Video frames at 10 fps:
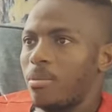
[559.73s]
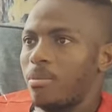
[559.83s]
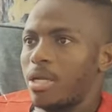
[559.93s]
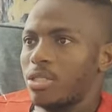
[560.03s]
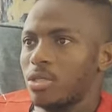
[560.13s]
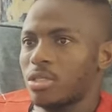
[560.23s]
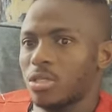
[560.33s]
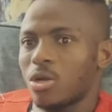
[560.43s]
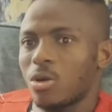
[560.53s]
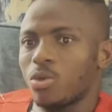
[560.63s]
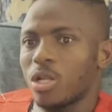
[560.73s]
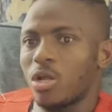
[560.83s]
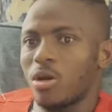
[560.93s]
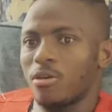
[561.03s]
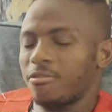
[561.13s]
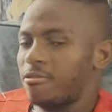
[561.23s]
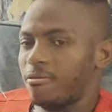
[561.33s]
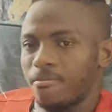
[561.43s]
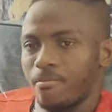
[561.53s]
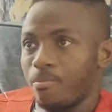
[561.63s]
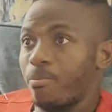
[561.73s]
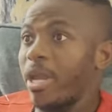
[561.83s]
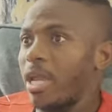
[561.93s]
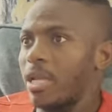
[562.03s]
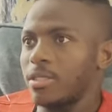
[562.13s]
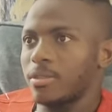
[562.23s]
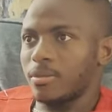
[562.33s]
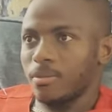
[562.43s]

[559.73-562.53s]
my success come with love, pain,